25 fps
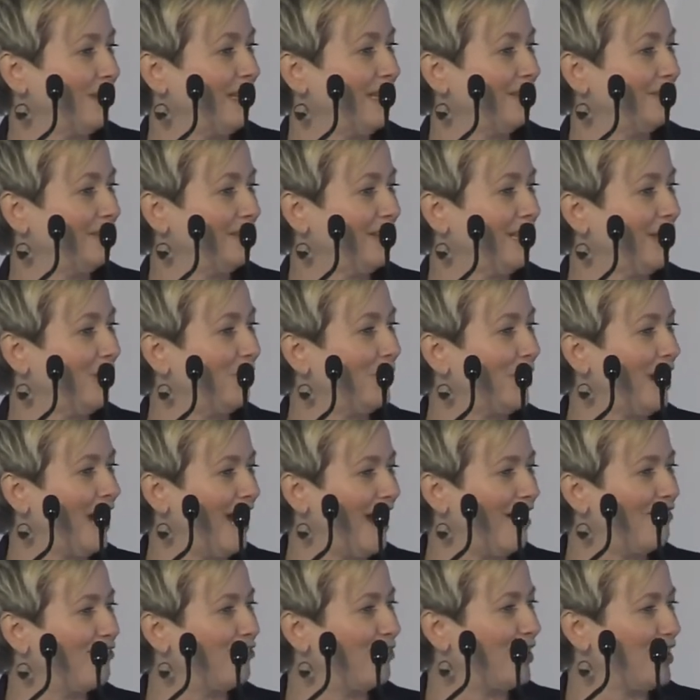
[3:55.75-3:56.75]
given that we're
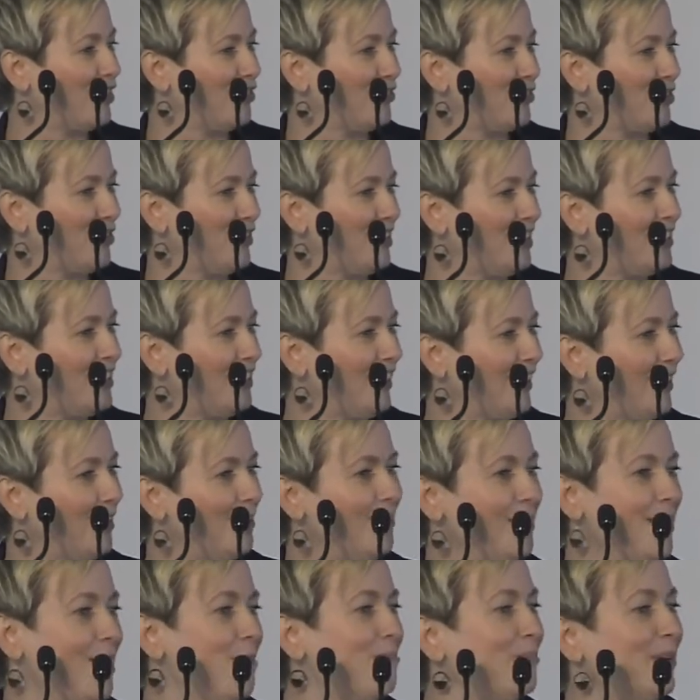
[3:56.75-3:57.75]
halfway through this year,